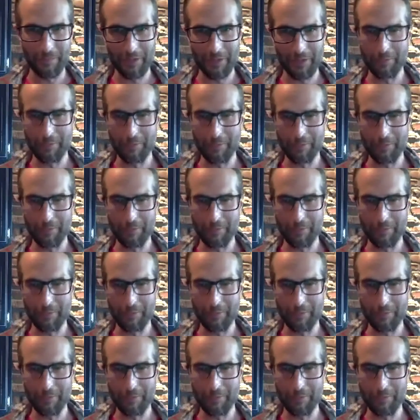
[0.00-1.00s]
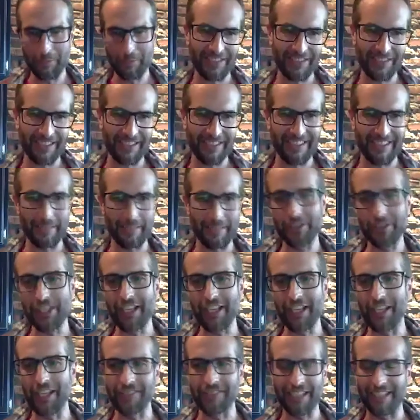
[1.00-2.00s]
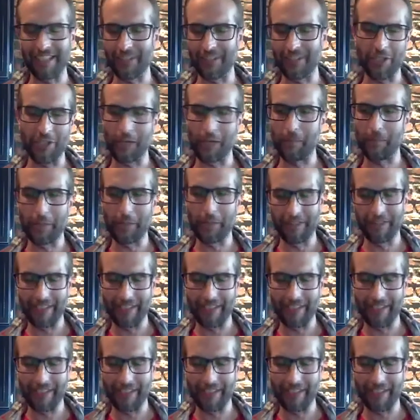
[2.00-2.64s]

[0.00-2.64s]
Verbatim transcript: be you know be as themselves and sharper